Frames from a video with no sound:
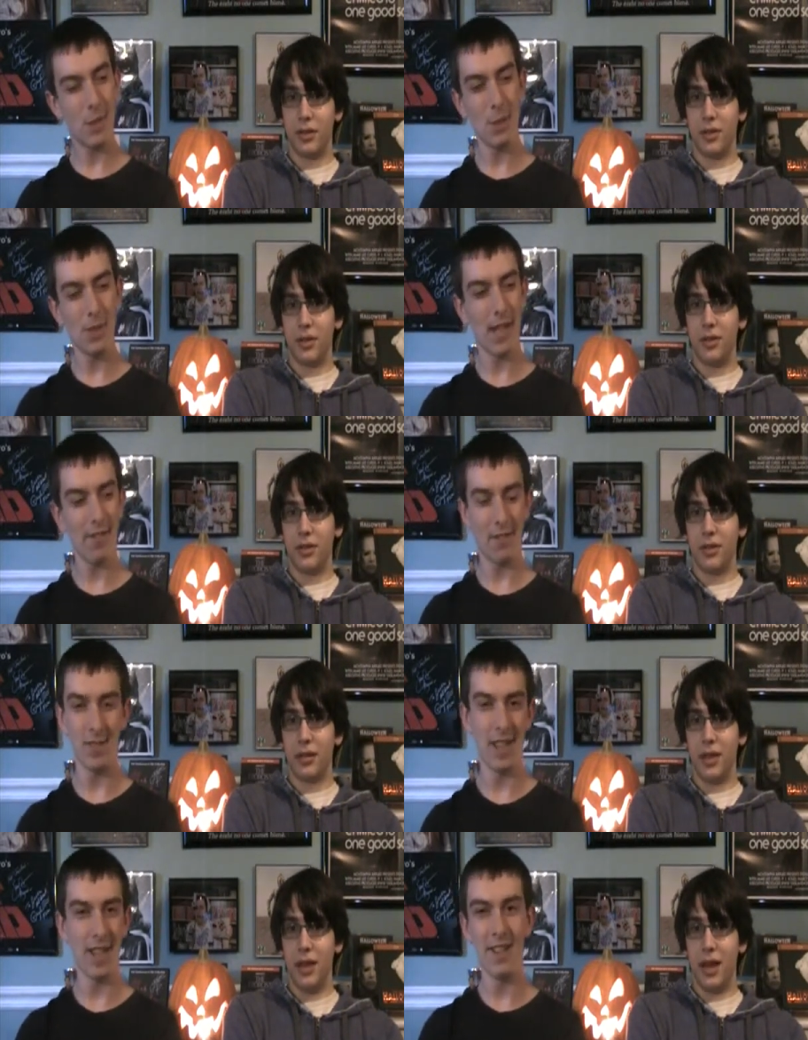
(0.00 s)
Speaker 1: going
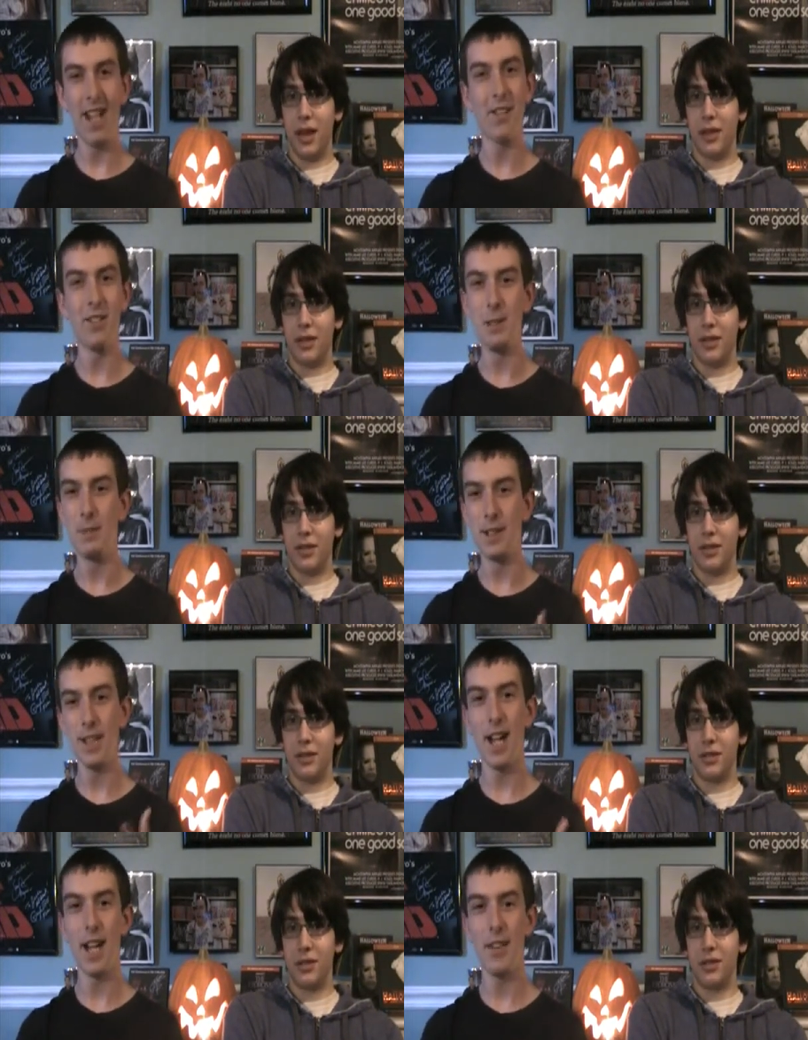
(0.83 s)
after not yeah. not really
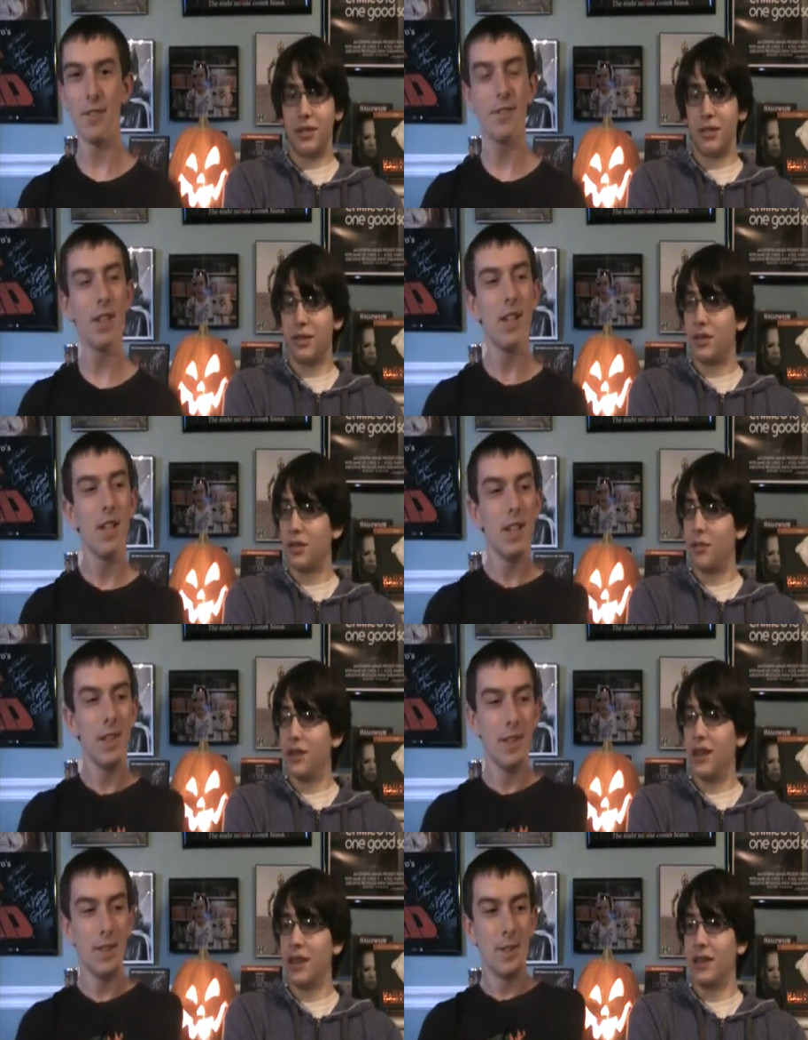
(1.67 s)
but kind
Speaker 2: of. So
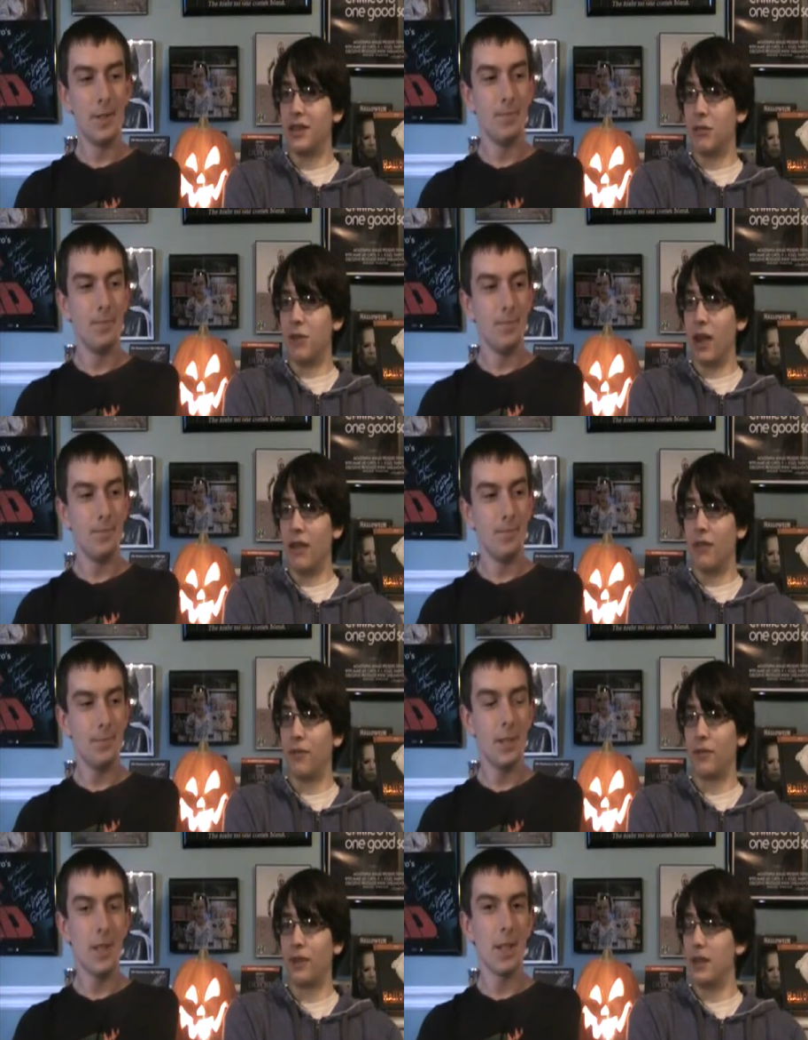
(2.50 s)
he takes his
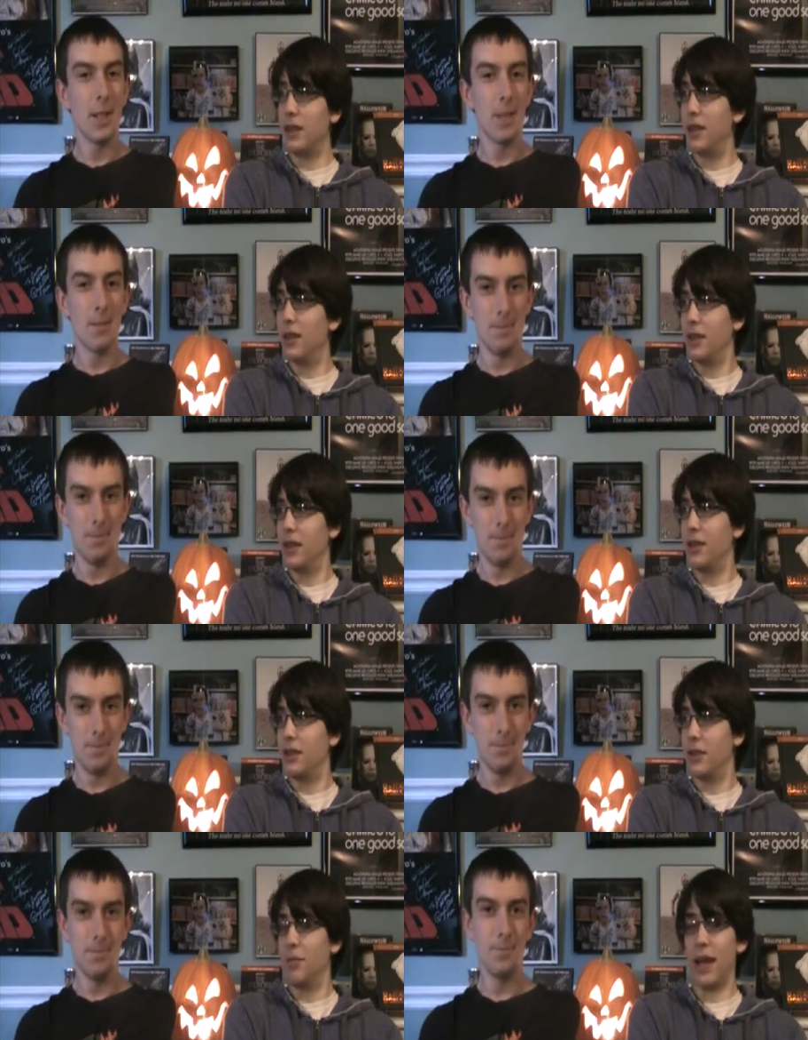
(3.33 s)
wife, doesn't the, he
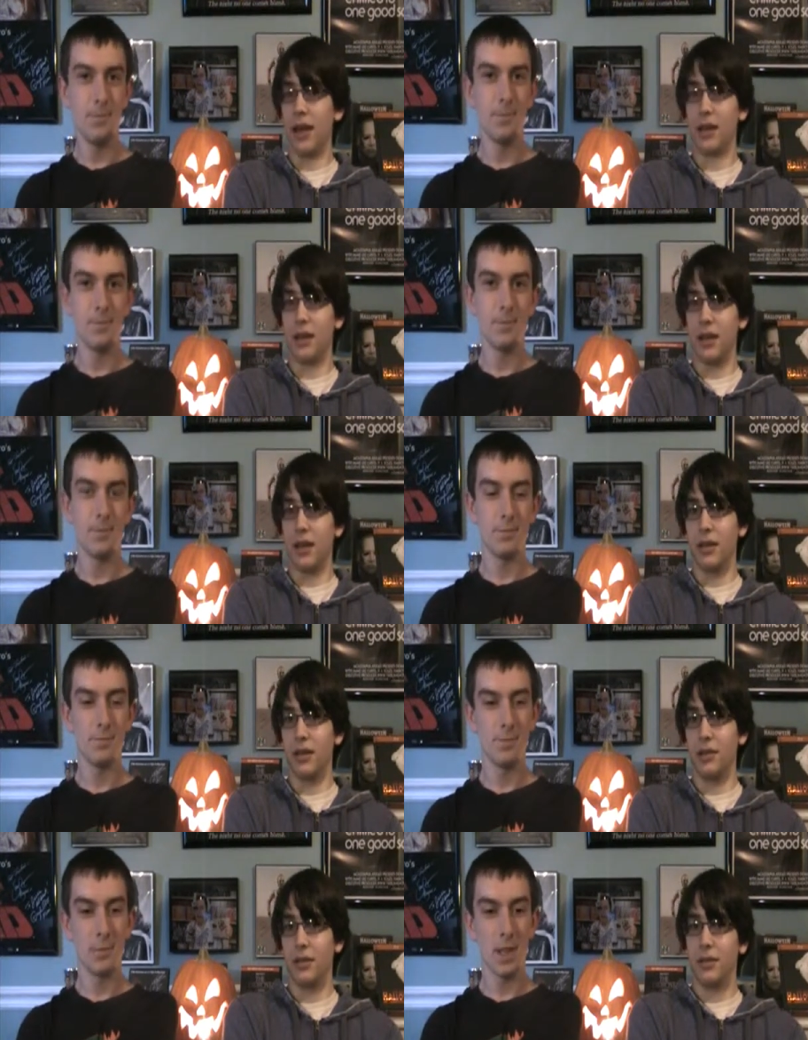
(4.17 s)
takes her back to
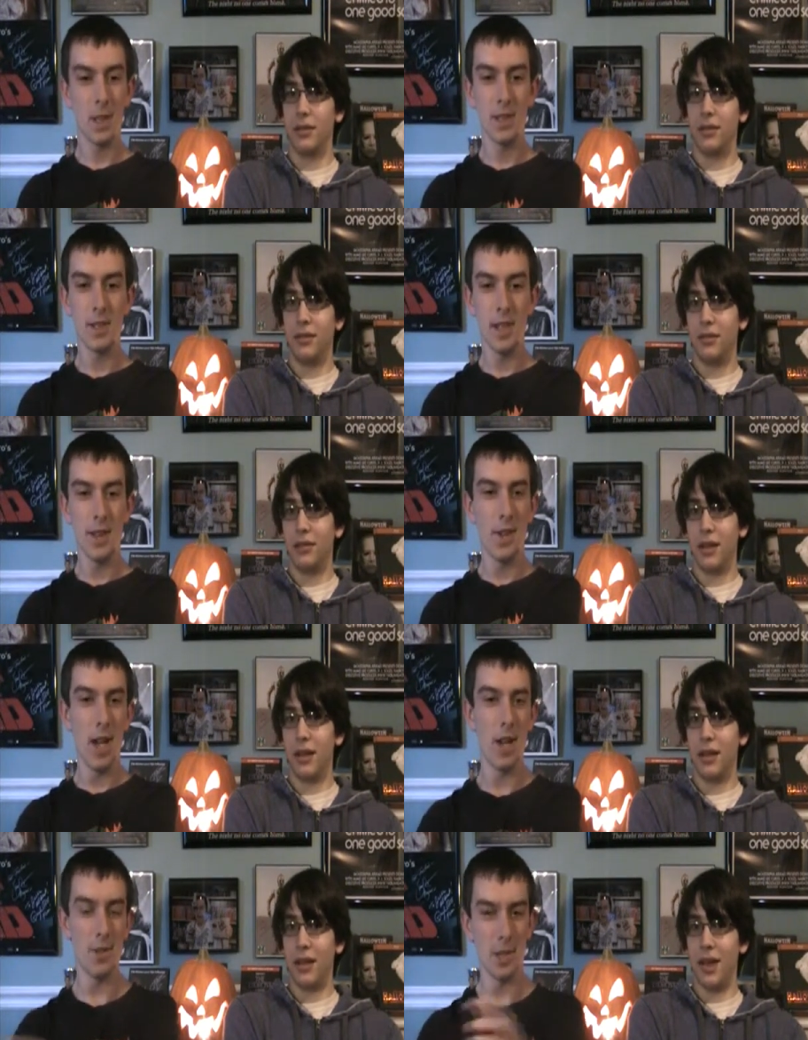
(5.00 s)
the
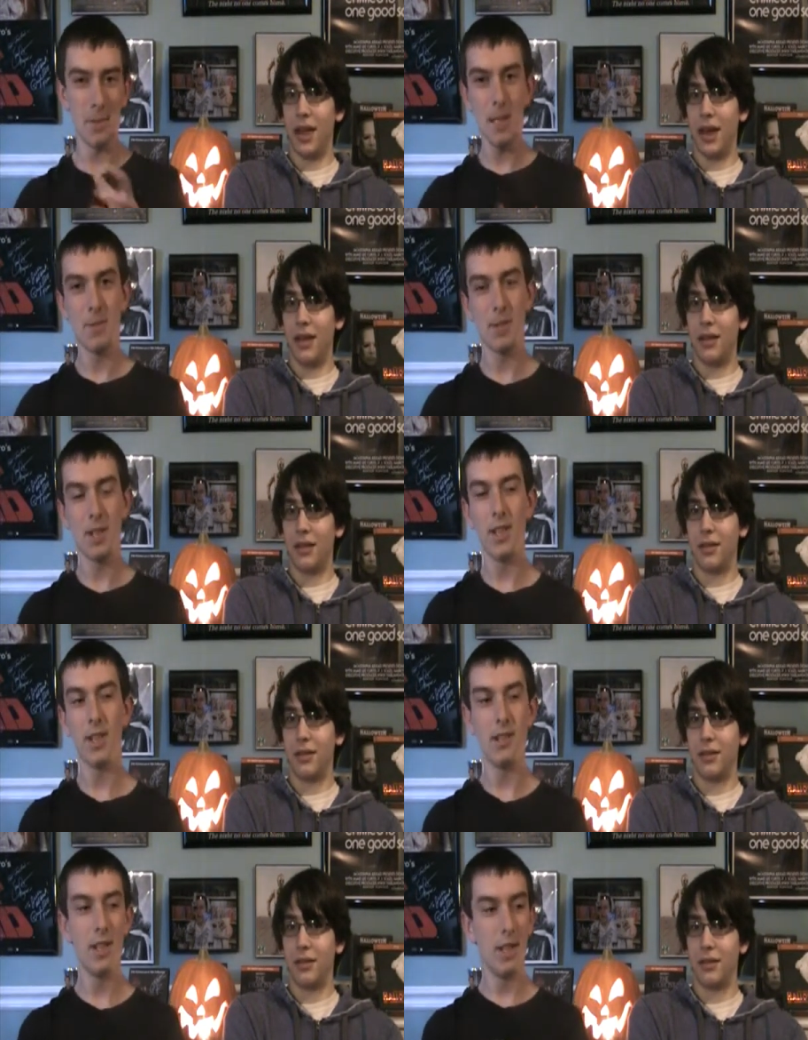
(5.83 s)
psycho house, yeah. the nice
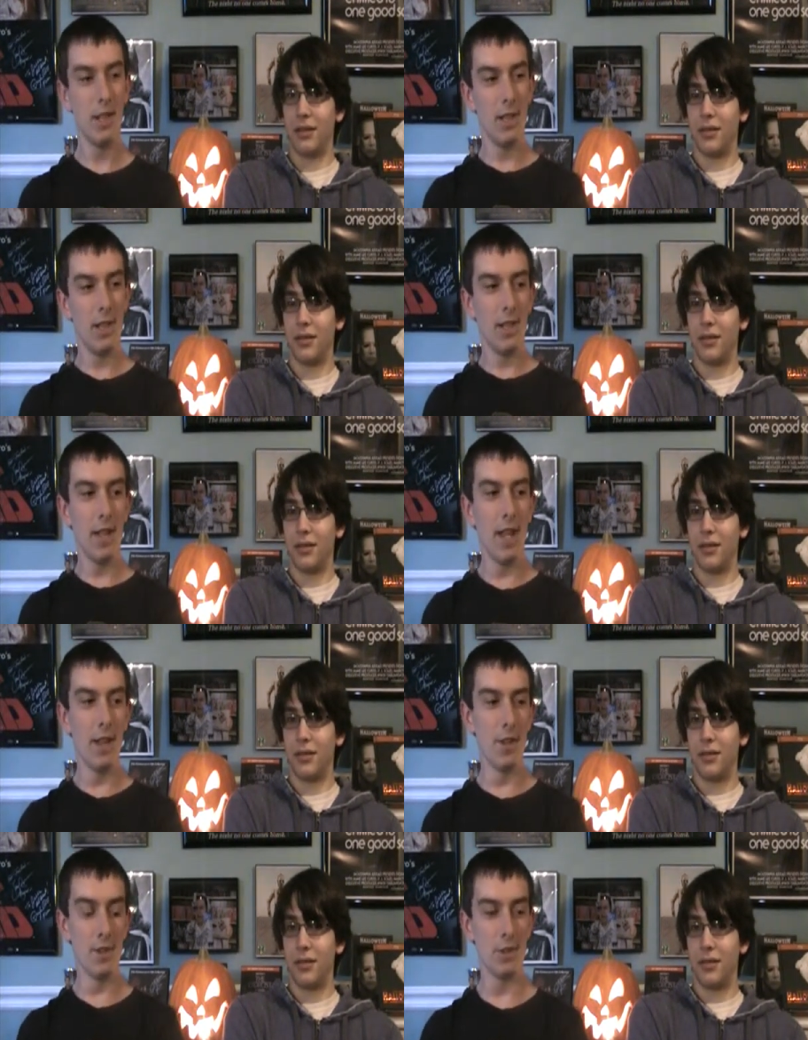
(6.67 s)
Speaker 1: hotel,
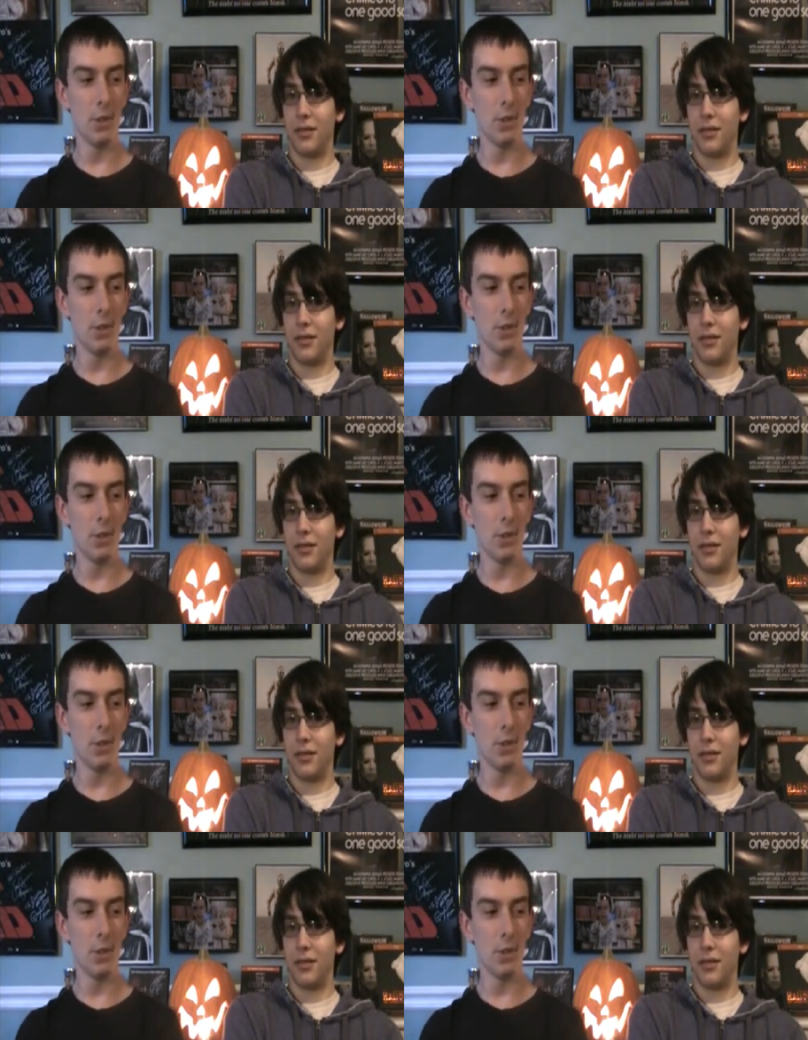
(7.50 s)
and there's a